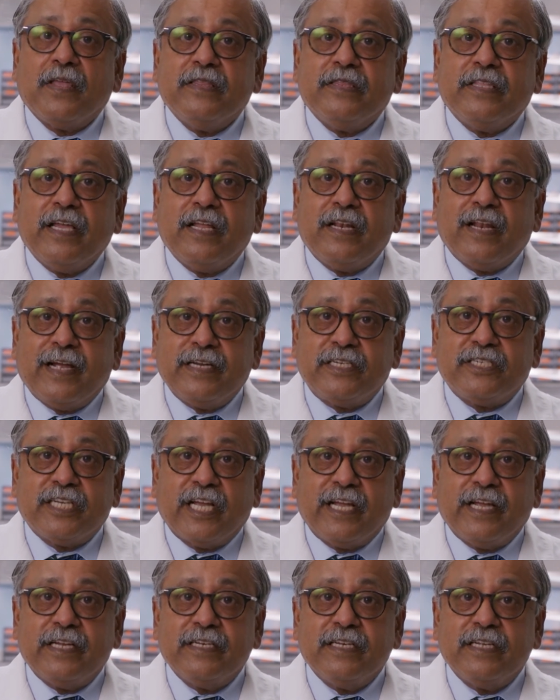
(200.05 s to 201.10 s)
the light
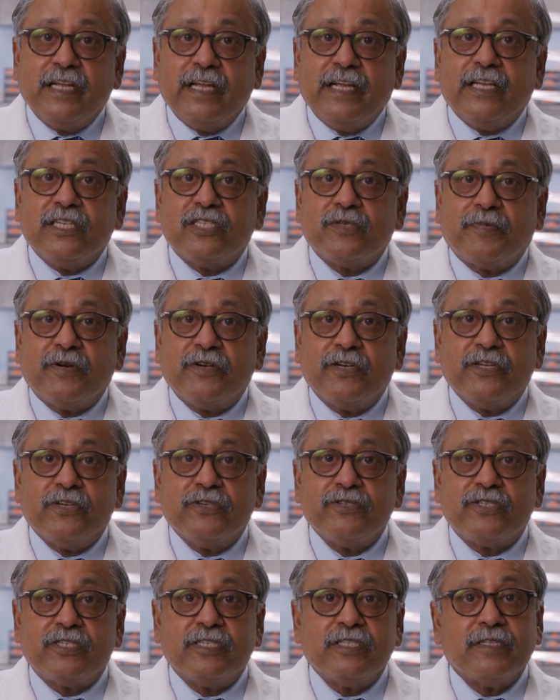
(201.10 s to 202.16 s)
chain is
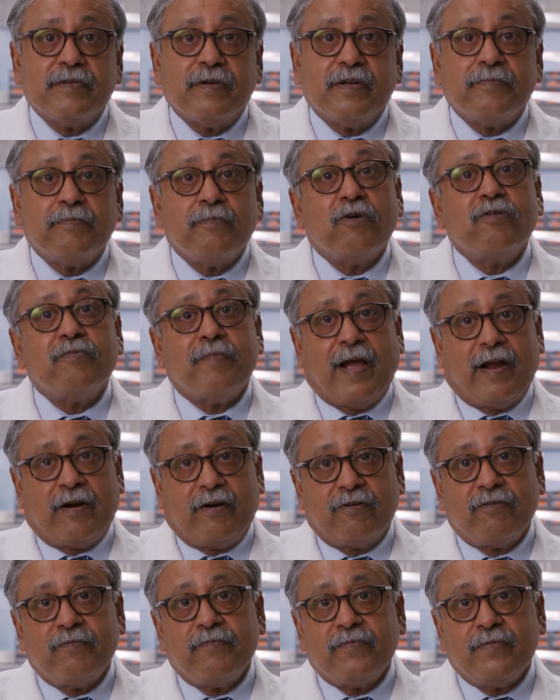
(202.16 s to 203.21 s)
produced in the bone
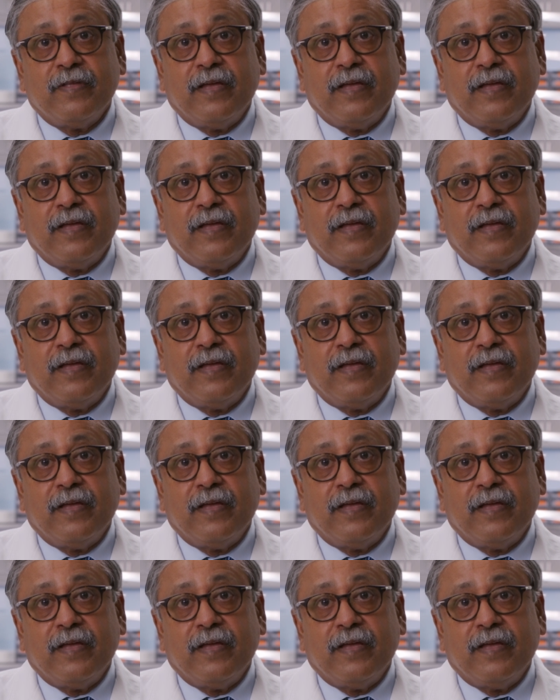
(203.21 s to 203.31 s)
marrow,